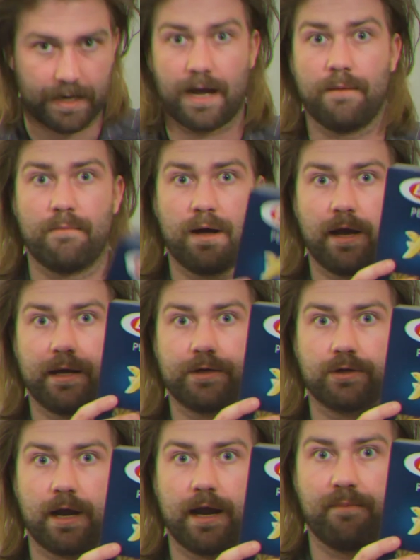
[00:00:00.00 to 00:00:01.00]
I got my
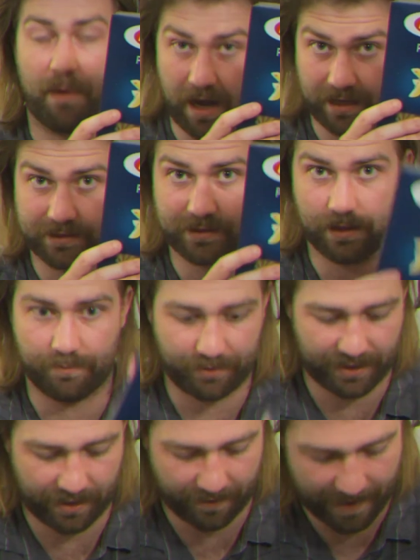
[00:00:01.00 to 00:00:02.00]
dried pasta, plenty of